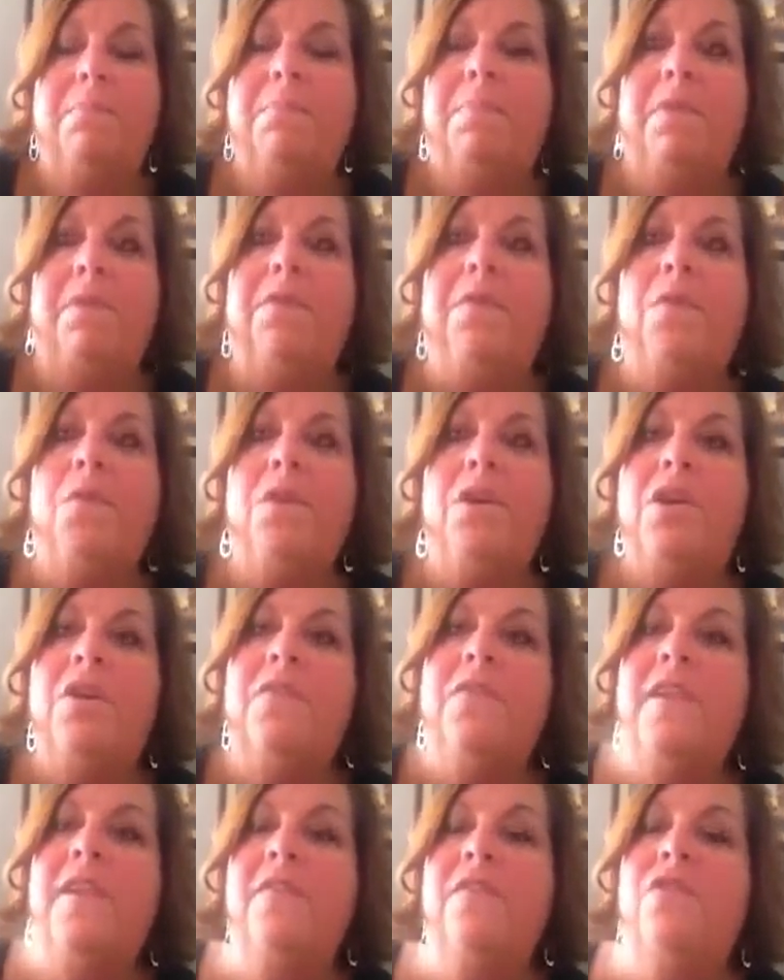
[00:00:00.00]
before
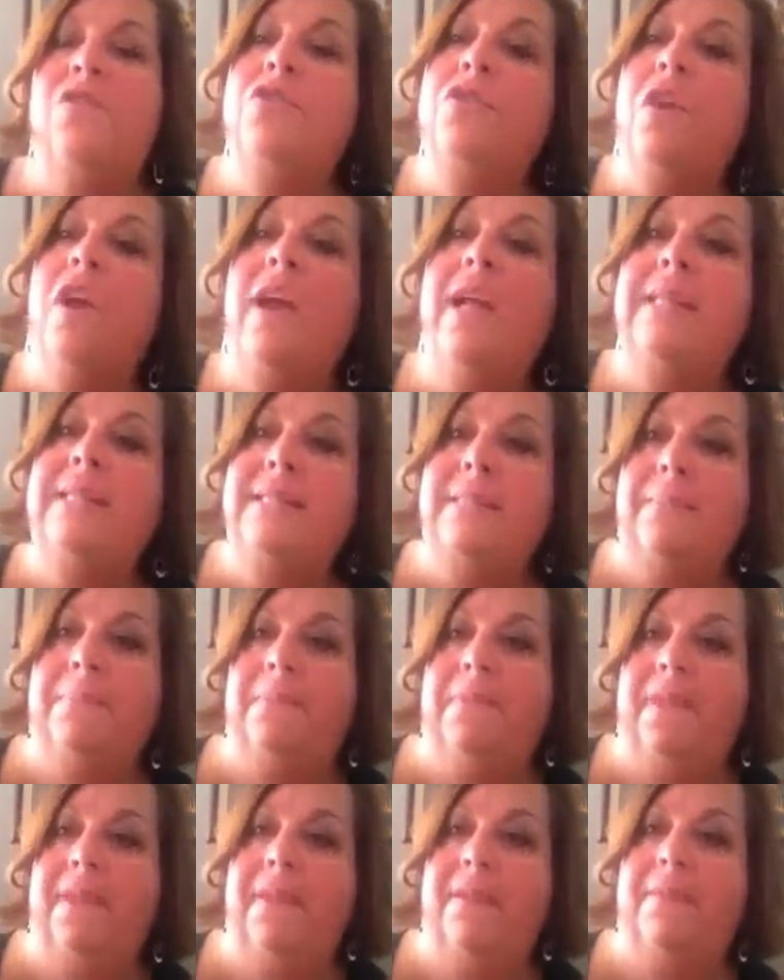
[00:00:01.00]
you've even tried
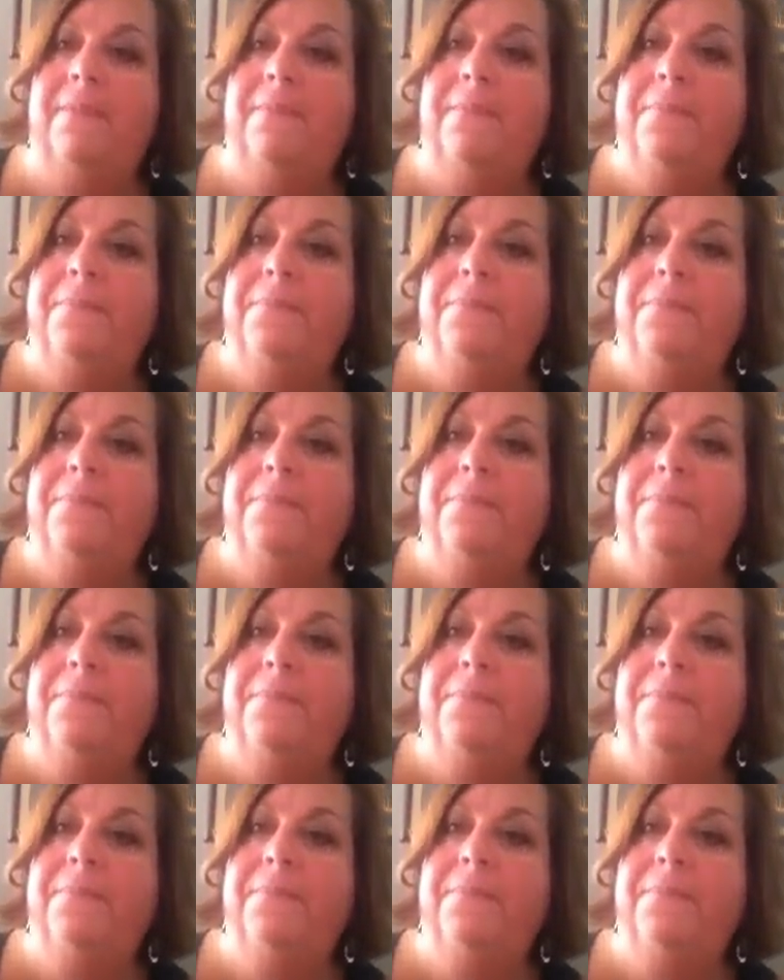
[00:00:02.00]
something?